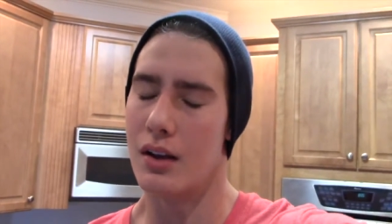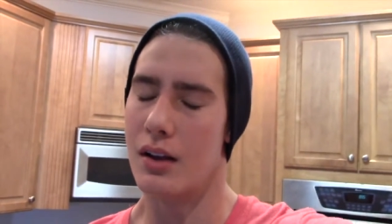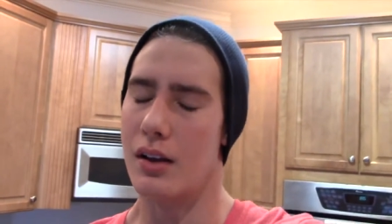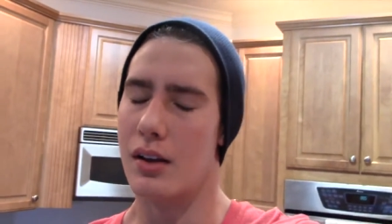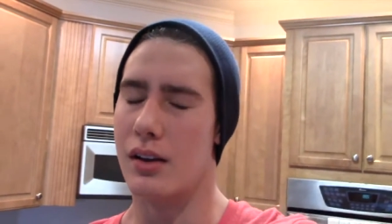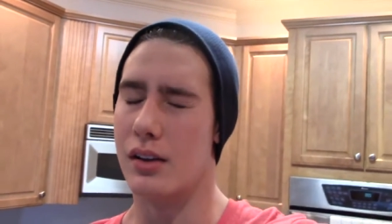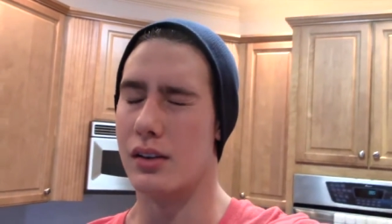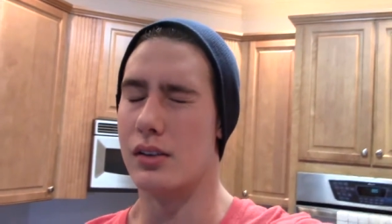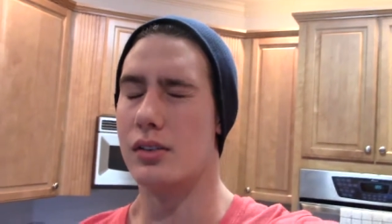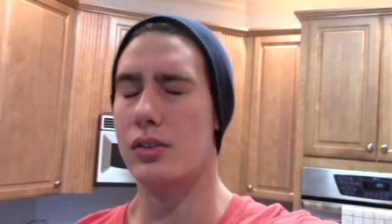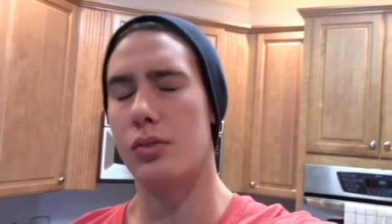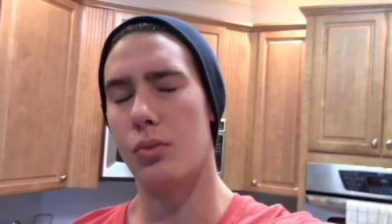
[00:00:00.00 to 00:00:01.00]
uh,
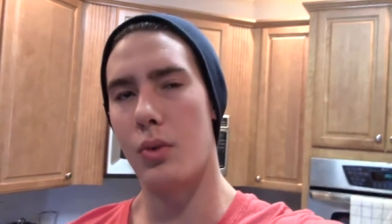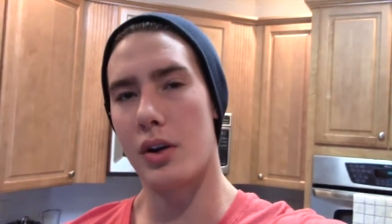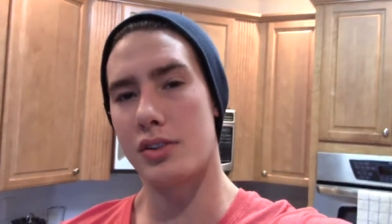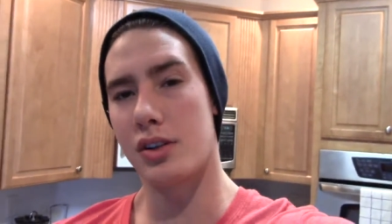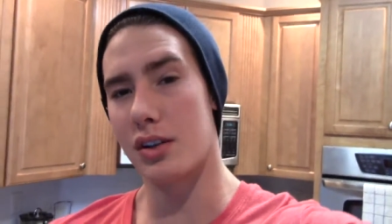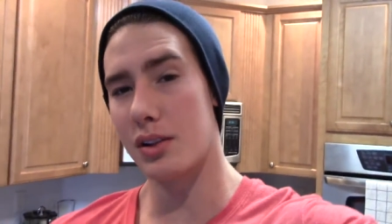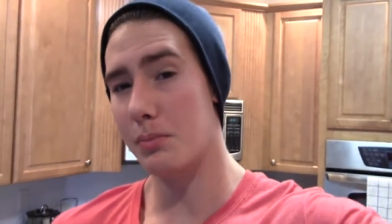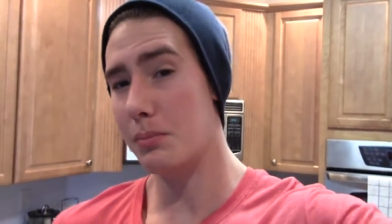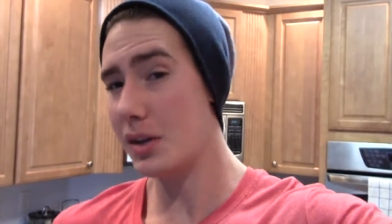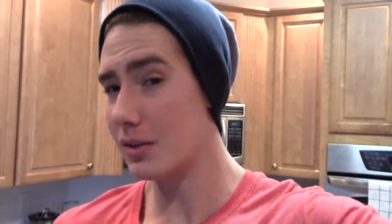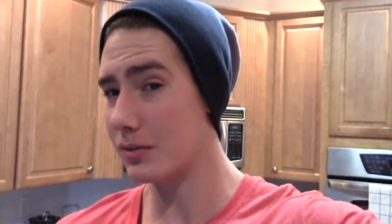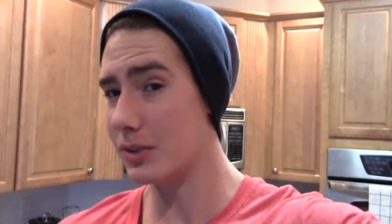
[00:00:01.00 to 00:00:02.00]
white chocolate
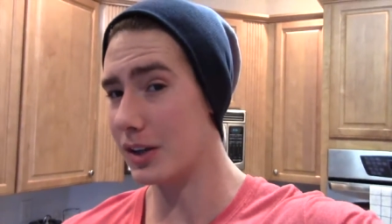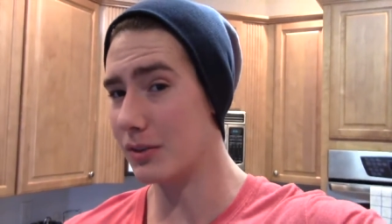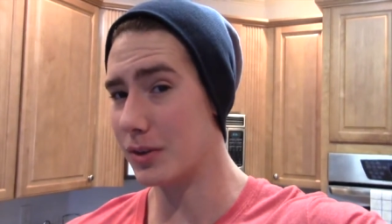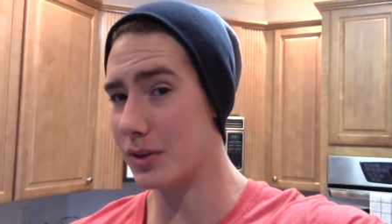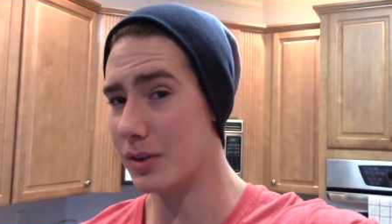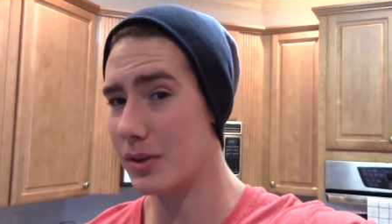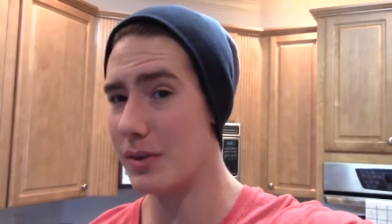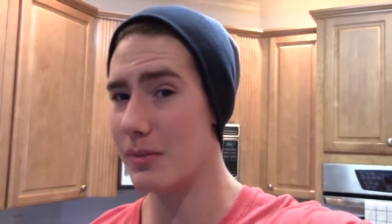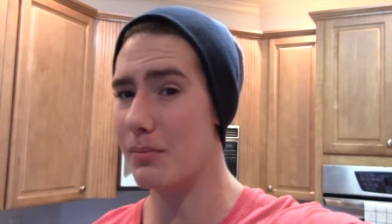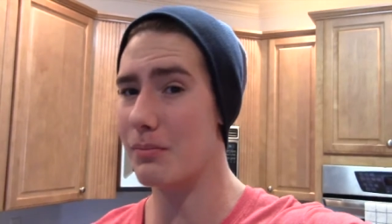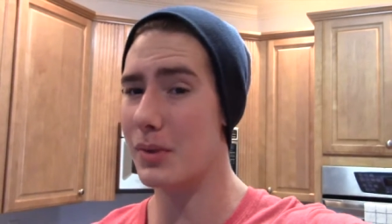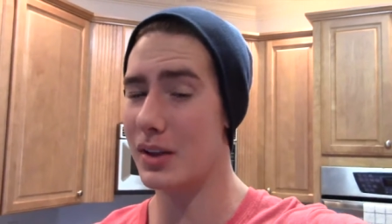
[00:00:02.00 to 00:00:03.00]
mint flavor,
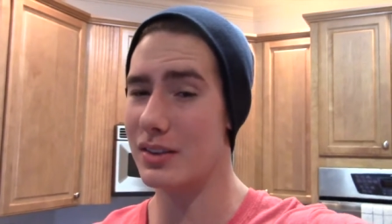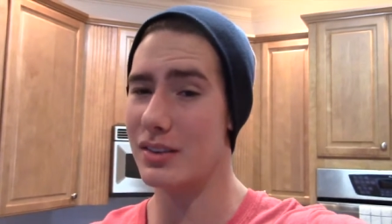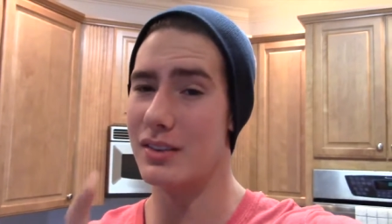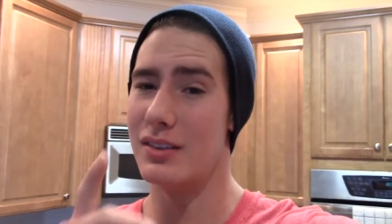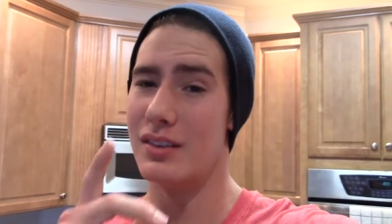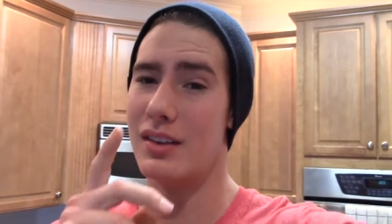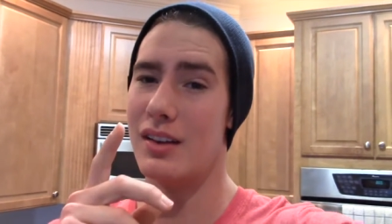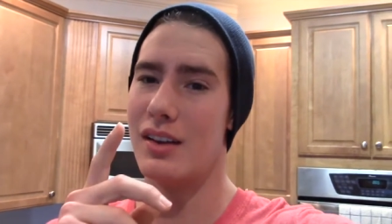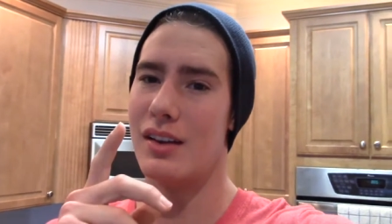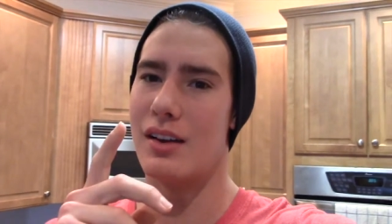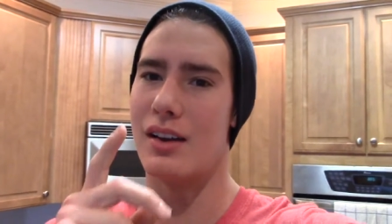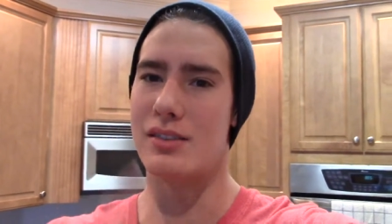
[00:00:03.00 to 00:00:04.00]
but
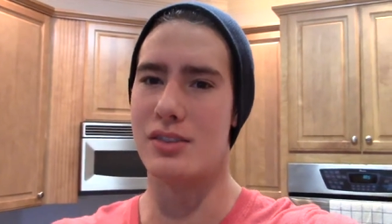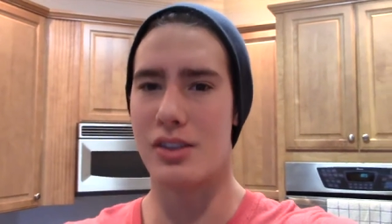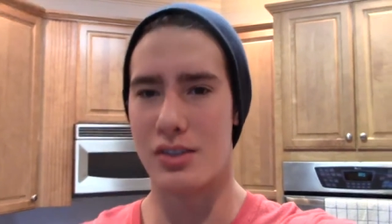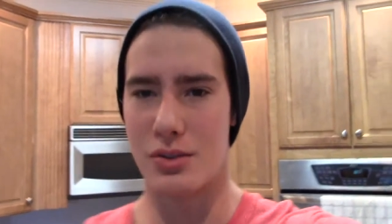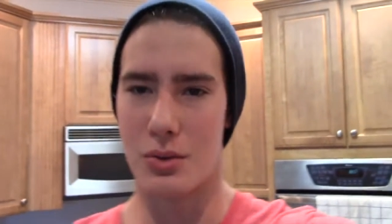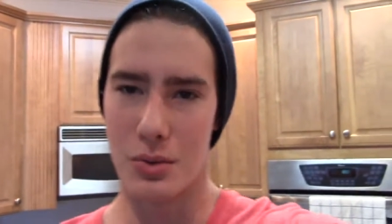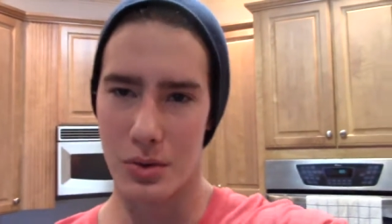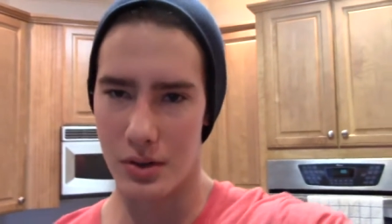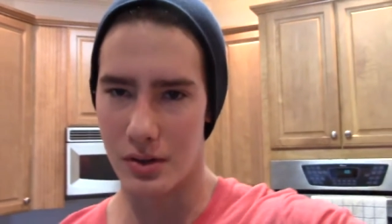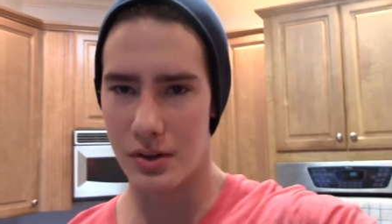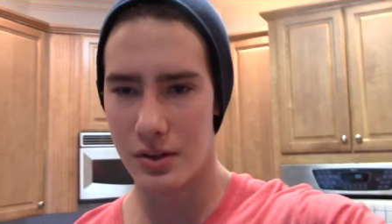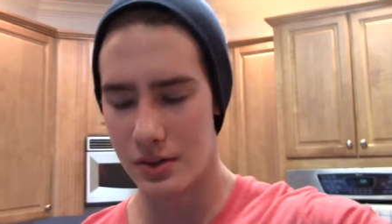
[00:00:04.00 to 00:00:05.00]
I just
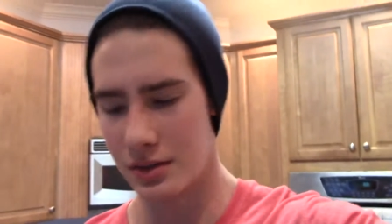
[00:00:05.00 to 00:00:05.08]
ordered